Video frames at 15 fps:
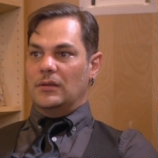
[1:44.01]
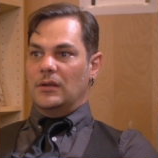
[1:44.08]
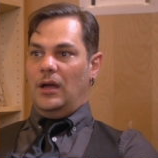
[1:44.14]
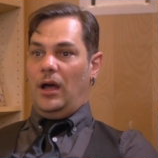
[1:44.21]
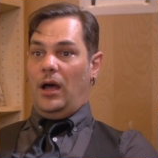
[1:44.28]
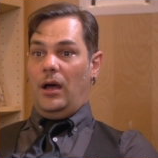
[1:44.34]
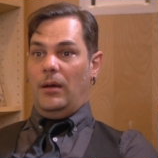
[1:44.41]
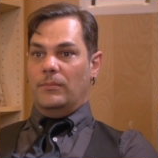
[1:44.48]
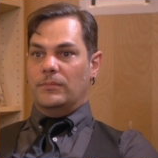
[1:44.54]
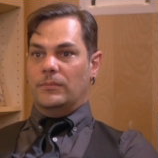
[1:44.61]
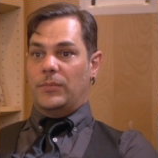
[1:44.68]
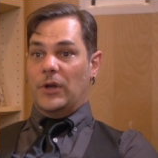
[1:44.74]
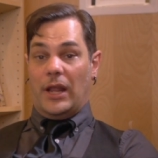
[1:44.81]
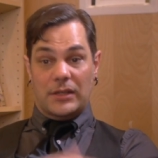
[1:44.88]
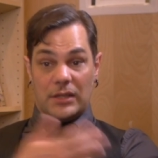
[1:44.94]

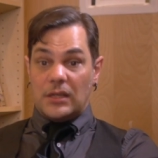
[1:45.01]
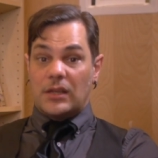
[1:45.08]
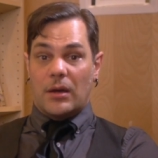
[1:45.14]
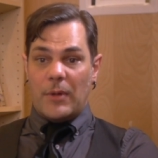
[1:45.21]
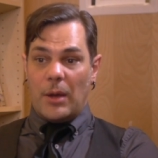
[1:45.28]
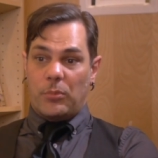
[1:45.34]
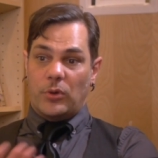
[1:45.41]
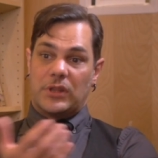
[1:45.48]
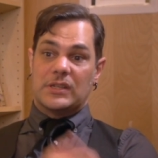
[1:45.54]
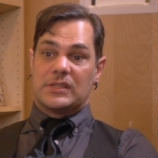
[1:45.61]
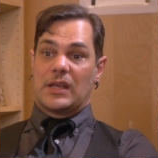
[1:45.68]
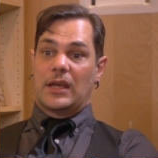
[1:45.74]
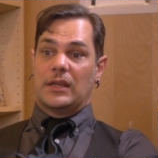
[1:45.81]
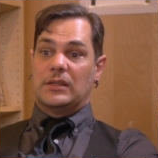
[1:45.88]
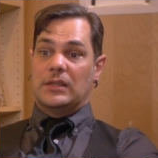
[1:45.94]
But I did come up with this
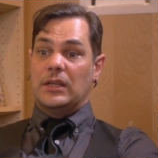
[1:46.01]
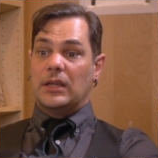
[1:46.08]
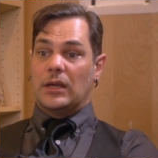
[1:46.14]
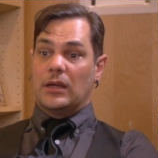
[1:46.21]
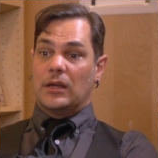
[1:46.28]
idea.